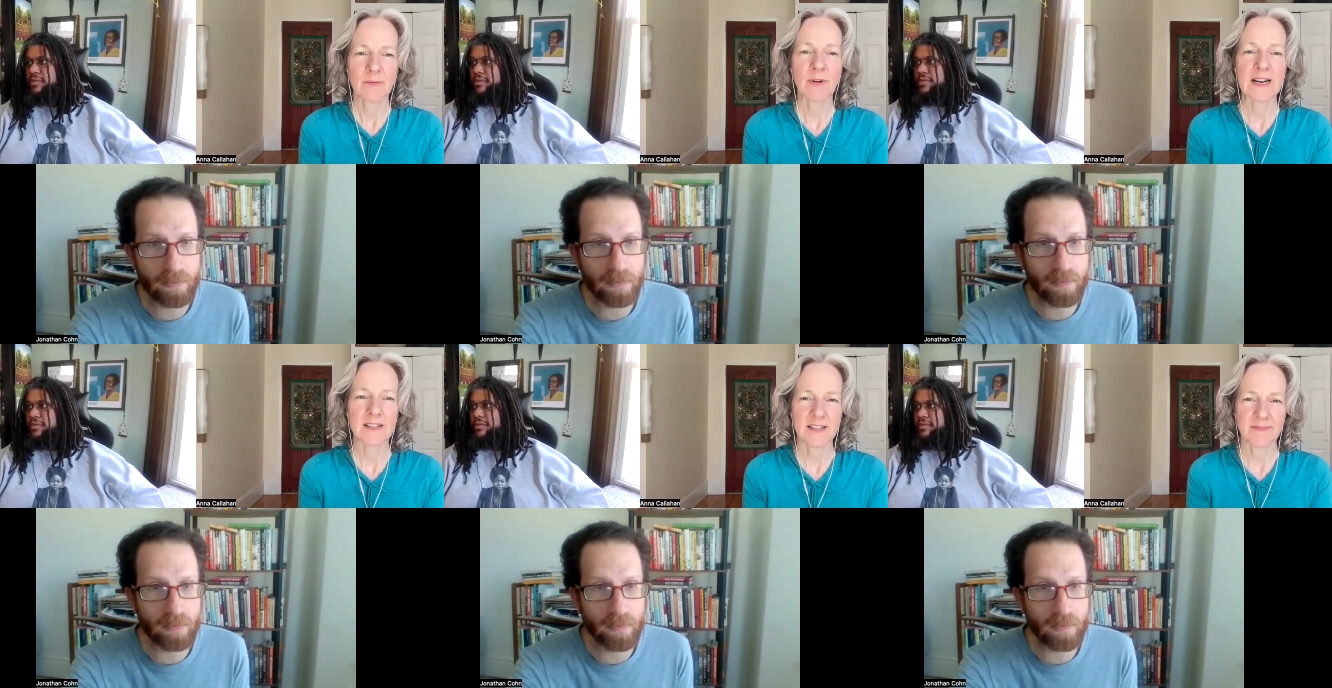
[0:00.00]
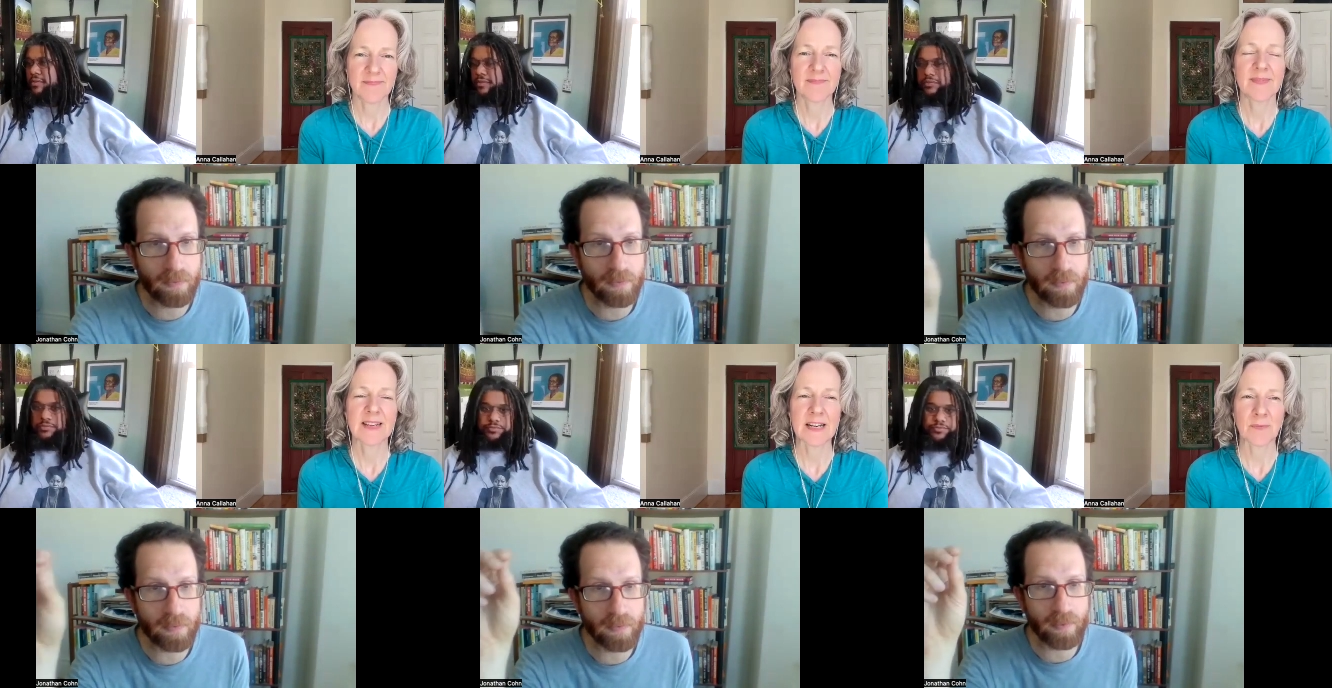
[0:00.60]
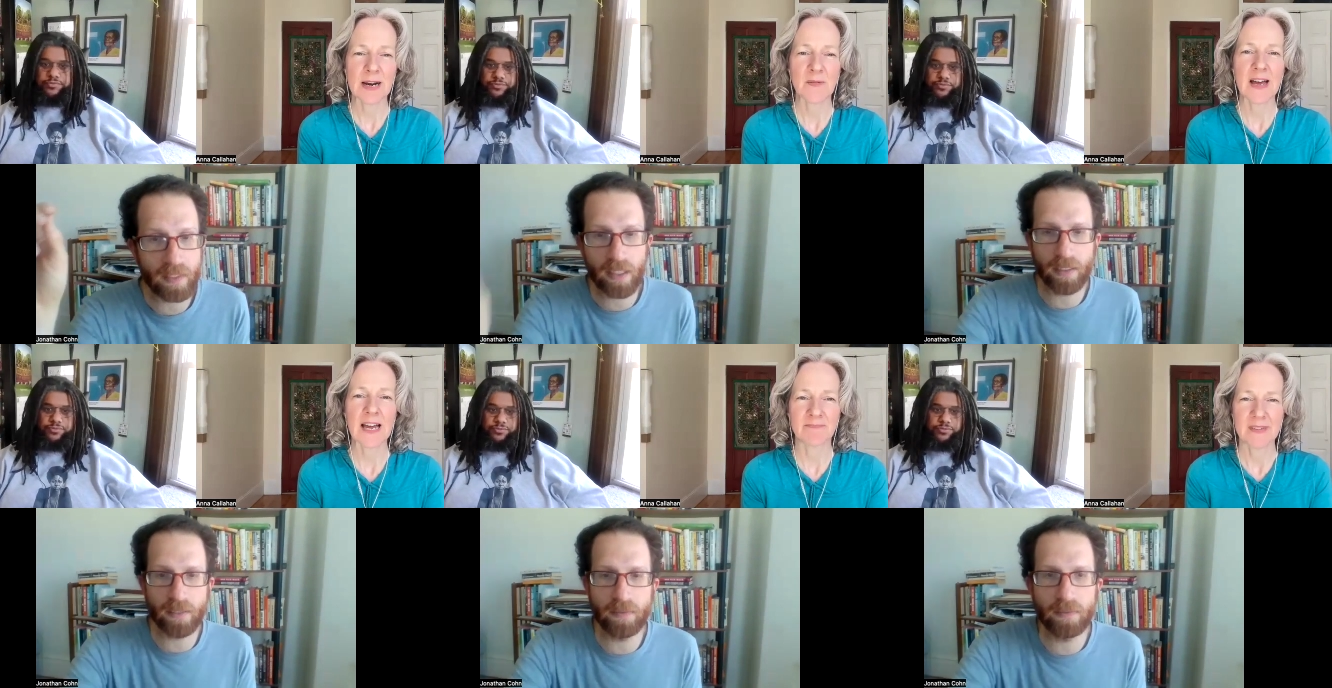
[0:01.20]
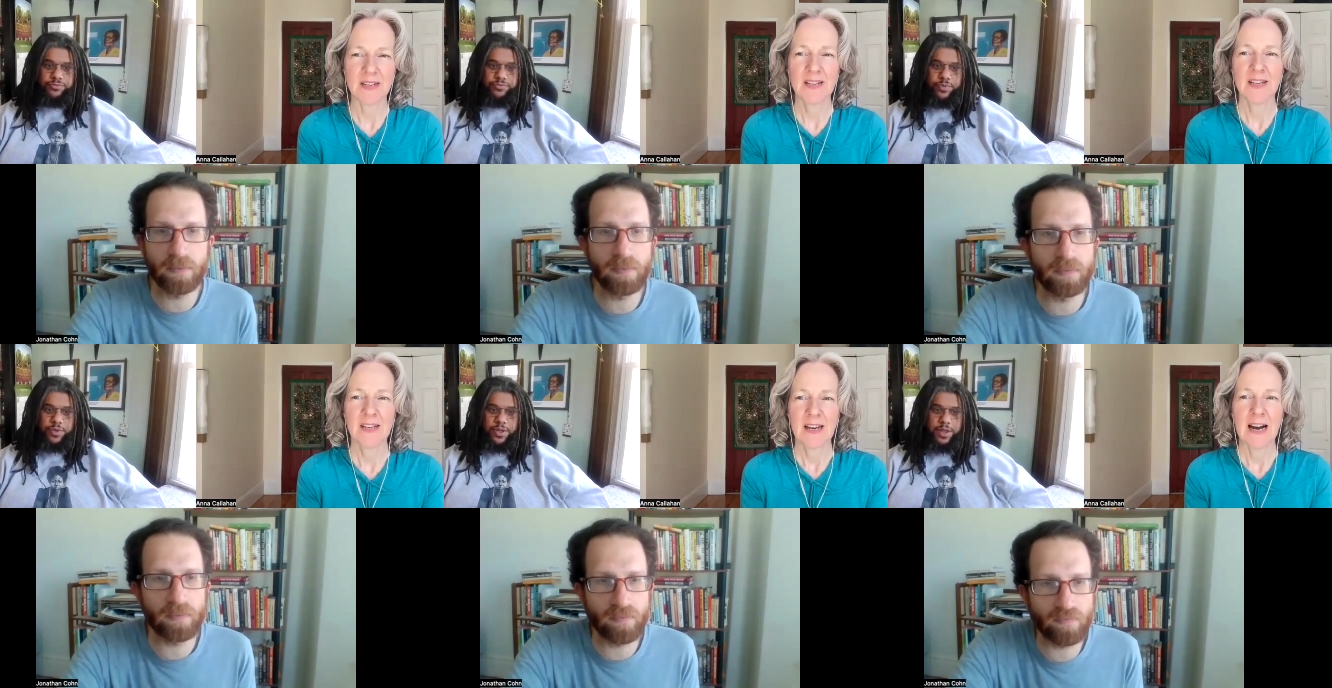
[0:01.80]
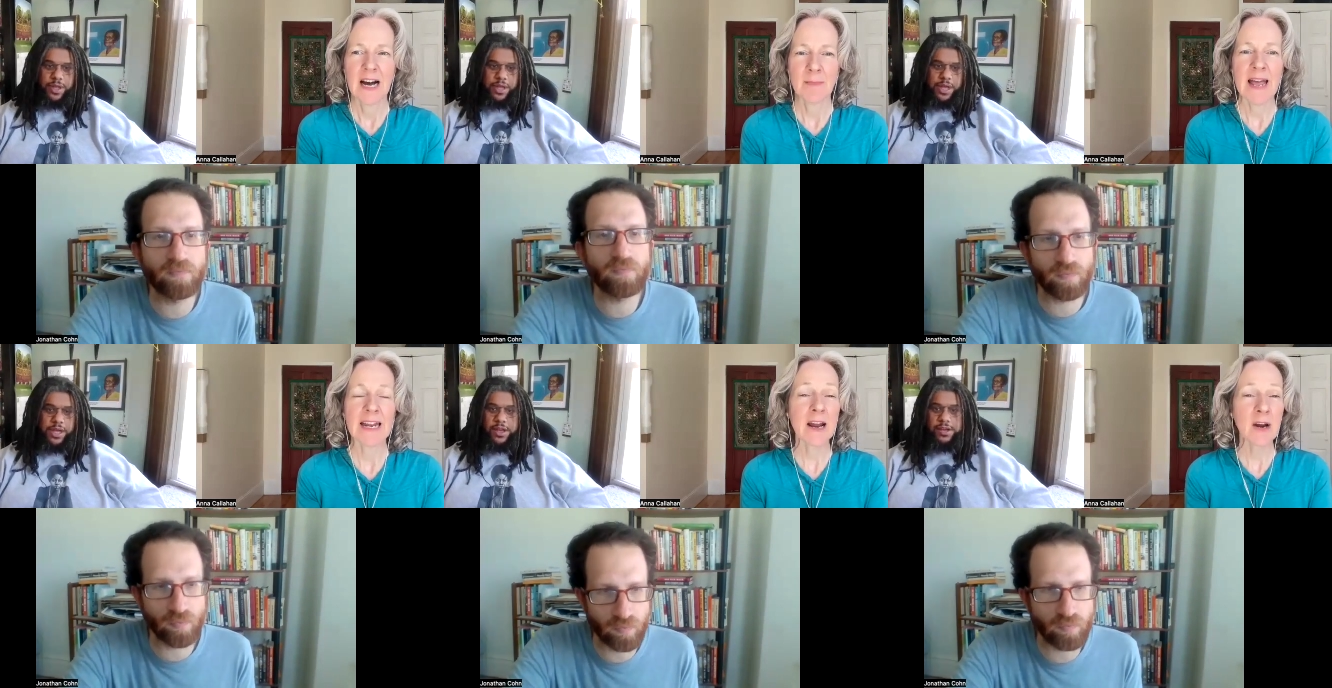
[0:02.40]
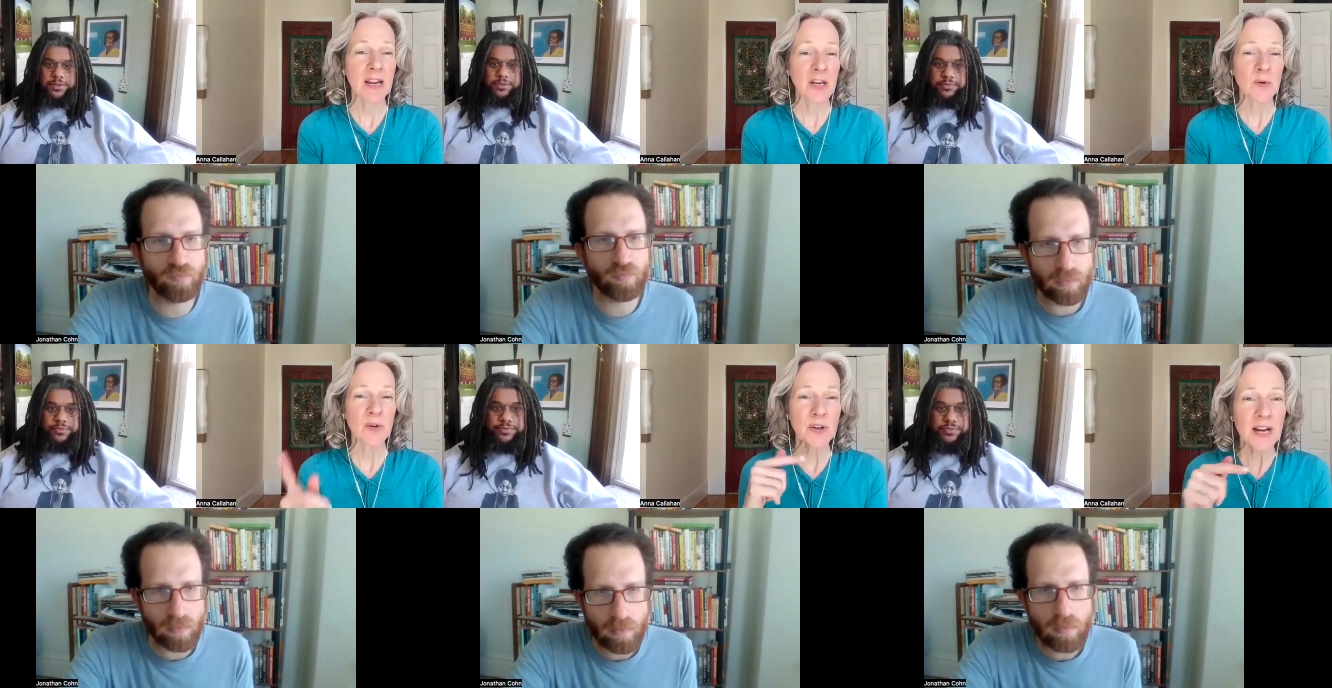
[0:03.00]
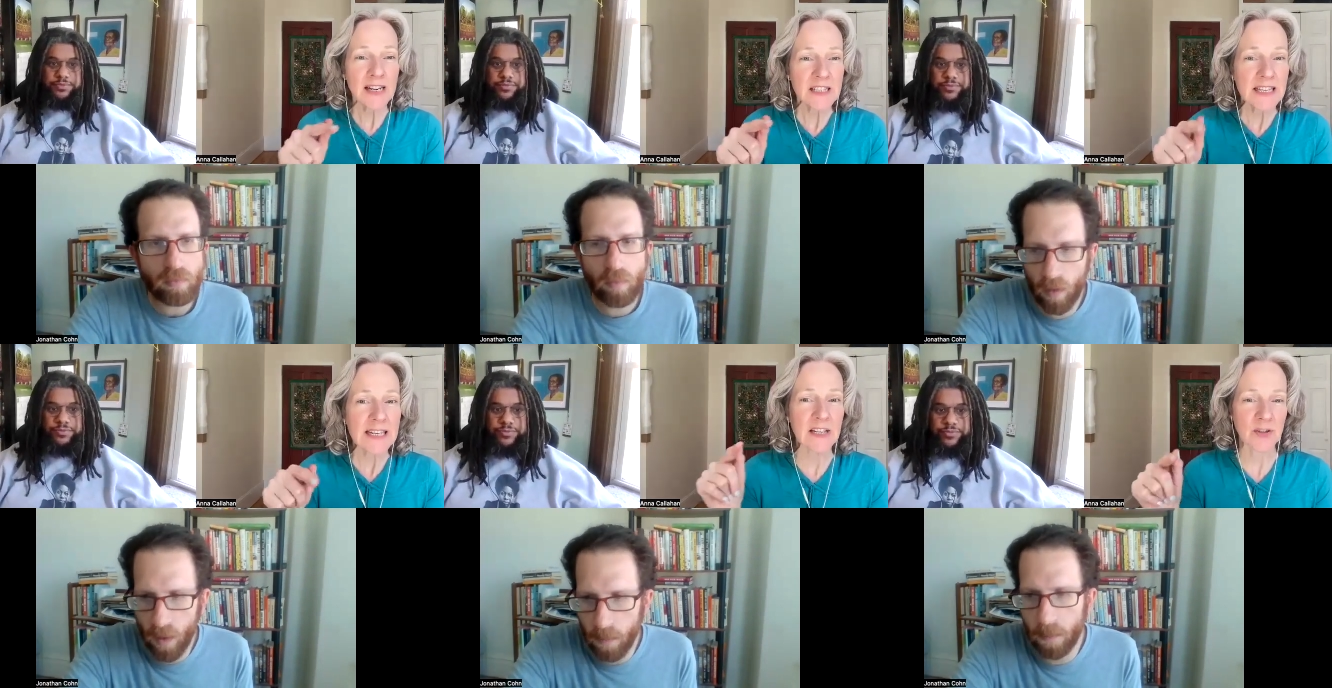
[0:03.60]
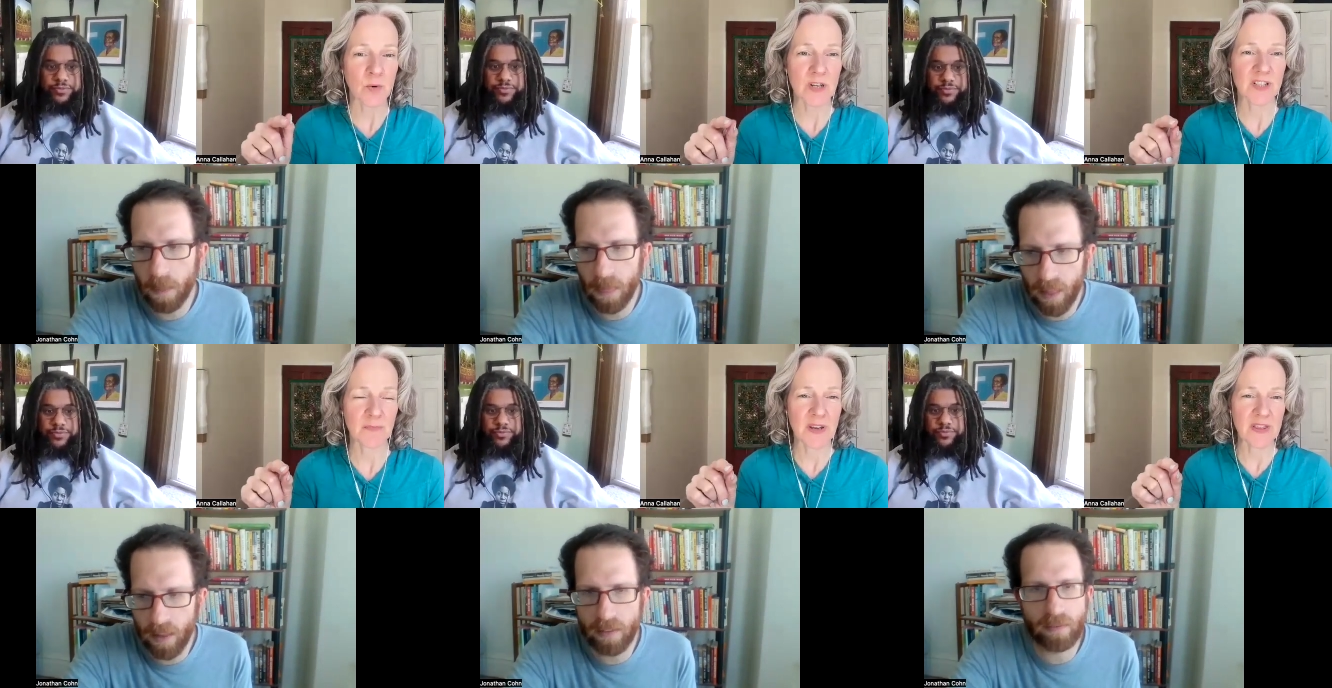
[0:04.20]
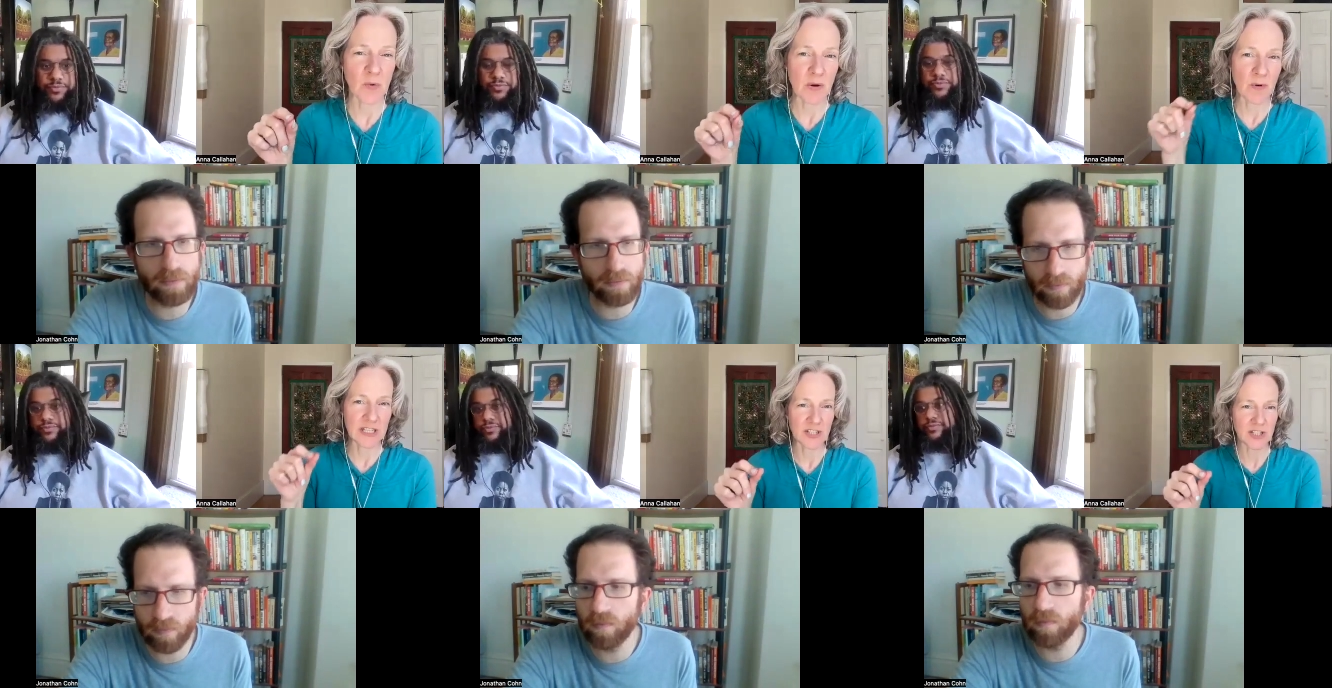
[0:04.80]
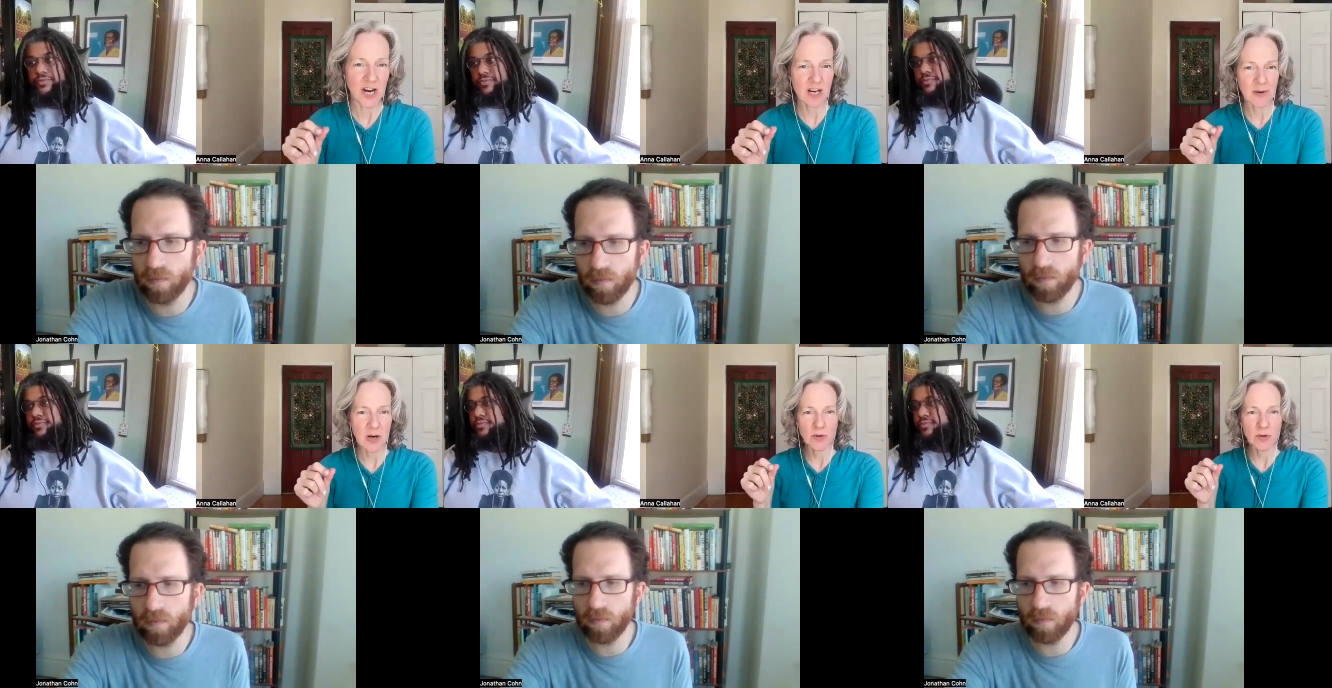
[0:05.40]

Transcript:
Speaker 1: Right, they can get around that.
Speaker 2: Um, and I, you know, you're kind of leading towards something that we wanted to talk about,